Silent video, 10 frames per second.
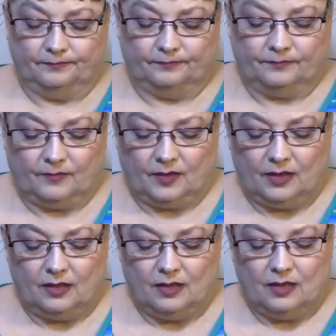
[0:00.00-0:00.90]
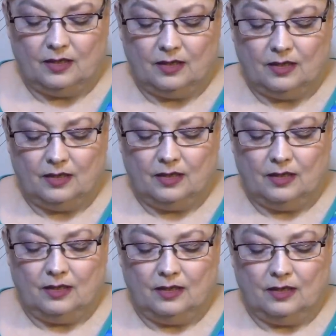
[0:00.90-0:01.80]

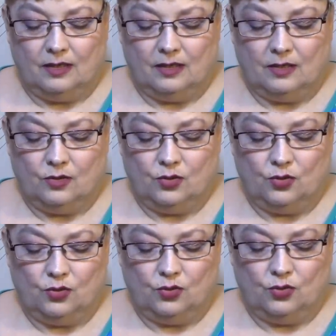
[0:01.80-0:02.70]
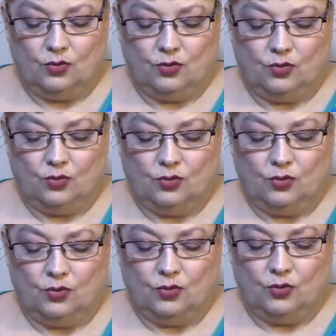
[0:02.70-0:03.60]

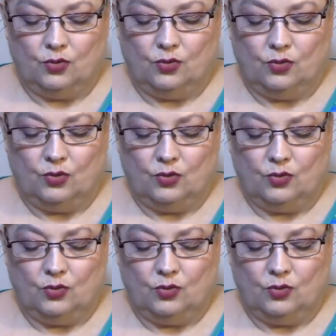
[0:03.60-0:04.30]
(silence)